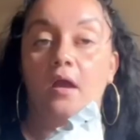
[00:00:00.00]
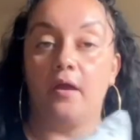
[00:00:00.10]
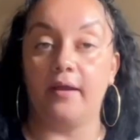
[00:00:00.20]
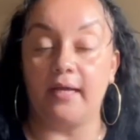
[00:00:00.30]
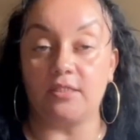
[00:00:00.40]

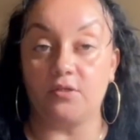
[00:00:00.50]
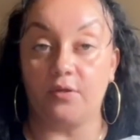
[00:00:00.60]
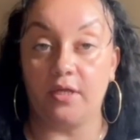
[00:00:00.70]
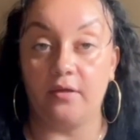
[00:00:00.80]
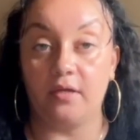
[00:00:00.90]
right, guys. So
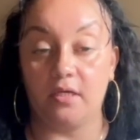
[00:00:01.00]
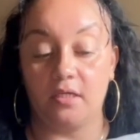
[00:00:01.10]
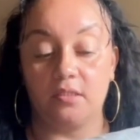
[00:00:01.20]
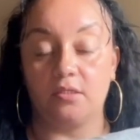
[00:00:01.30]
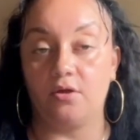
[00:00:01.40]
here
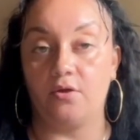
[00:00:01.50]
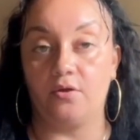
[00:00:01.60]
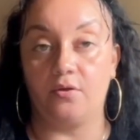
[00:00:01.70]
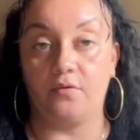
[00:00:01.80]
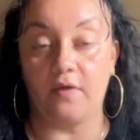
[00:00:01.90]
is
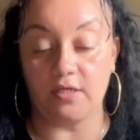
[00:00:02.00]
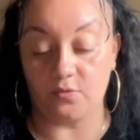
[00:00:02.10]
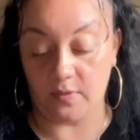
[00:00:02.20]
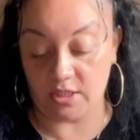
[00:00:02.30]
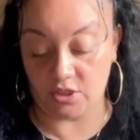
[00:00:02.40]
her
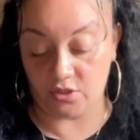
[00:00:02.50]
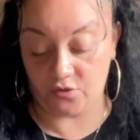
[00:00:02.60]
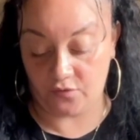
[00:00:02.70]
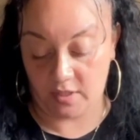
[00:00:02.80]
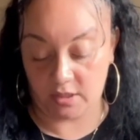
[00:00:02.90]
graduation
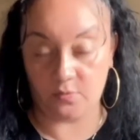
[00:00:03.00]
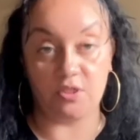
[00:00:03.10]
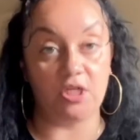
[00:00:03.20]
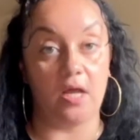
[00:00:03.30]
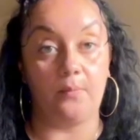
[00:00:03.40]
dress, which
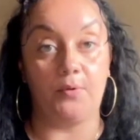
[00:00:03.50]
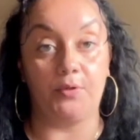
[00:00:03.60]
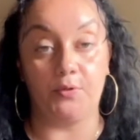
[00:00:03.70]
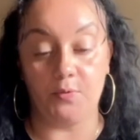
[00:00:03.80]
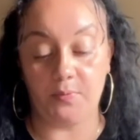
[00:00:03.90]
I'm going
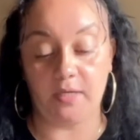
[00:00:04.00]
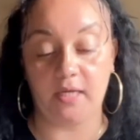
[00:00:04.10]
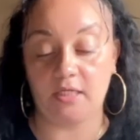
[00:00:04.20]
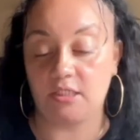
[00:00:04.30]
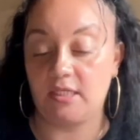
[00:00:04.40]
to open it.
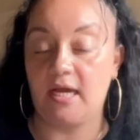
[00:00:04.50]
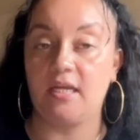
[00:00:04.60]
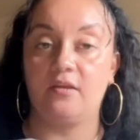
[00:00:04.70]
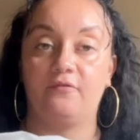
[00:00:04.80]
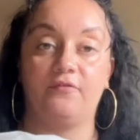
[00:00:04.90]
She got
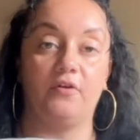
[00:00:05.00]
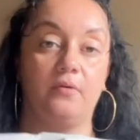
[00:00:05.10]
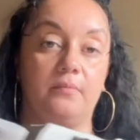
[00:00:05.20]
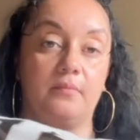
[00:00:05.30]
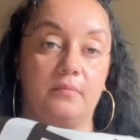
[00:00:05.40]
it from
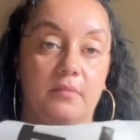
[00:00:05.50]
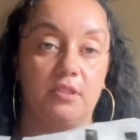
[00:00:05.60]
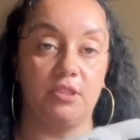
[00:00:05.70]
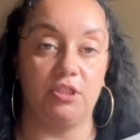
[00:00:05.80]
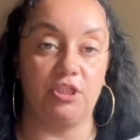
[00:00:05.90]

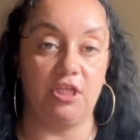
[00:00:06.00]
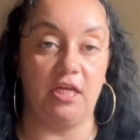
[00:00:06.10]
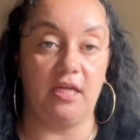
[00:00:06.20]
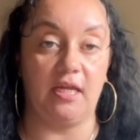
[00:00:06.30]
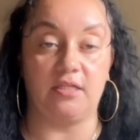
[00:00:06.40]

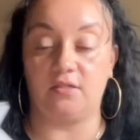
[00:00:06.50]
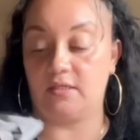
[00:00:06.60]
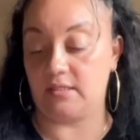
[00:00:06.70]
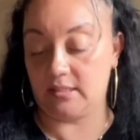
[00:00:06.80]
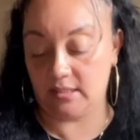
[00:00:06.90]
Shein, as you
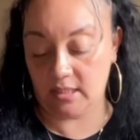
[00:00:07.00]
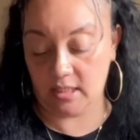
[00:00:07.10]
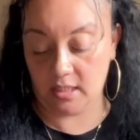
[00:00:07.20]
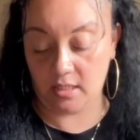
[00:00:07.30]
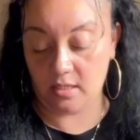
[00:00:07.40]
can
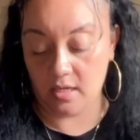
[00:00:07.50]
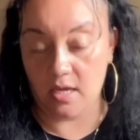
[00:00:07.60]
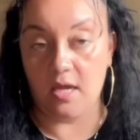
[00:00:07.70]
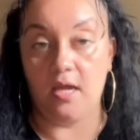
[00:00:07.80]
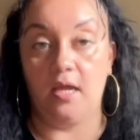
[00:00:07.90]
see.
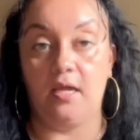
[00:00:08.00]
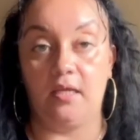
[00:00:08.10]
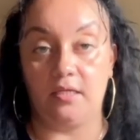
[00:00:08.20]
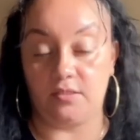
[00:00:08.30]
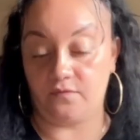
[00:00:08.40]
And
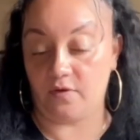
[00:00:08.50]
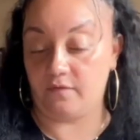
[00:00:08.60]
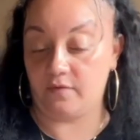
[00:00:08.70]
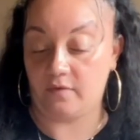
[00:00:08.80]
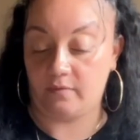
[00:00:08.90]
it's very,
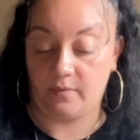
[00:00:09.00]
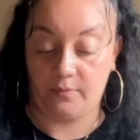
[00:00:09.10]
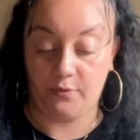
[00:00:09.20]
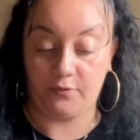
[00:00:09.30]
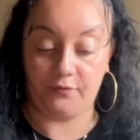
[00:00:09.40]
very
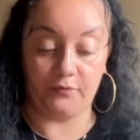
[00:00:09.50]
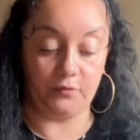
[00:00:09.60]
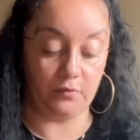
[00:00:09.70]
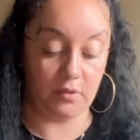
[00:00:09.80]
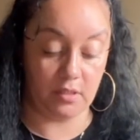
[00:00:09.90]

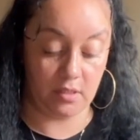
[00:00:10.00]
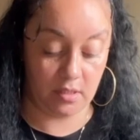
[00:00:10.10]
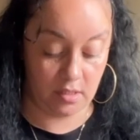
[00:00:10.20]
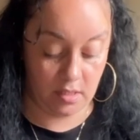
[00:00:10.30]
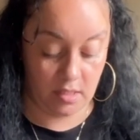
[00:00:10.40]
beautiful.
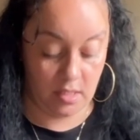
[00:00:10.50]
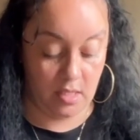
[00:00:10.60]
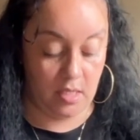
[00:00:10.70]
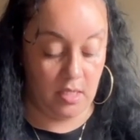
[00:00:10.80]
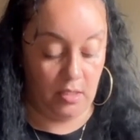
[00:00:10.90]

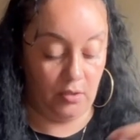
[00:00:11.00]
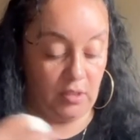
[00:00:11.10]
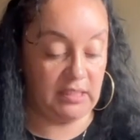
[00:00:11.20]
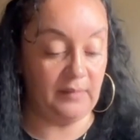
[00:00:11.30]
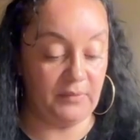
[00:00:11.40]
You know,
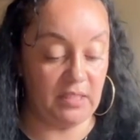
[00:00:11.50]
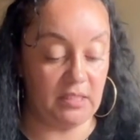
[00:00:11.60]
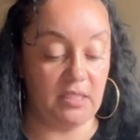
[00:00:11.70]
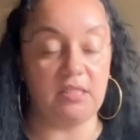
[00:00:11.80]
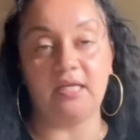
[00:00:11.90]
something,
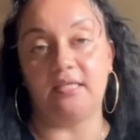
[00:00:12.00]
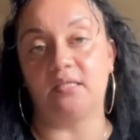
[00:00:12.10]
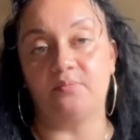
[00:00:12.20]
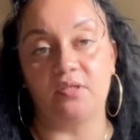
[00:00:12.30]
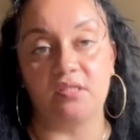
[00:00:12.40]
it's like
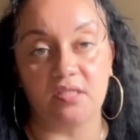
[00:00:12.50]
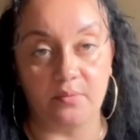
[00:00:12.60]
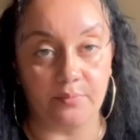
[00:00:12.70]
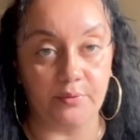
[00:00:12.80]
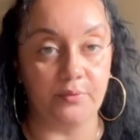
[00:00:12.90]
something
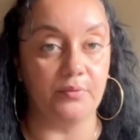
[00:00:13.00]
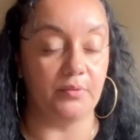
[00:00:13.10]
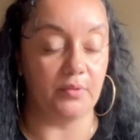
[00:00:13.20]
simple.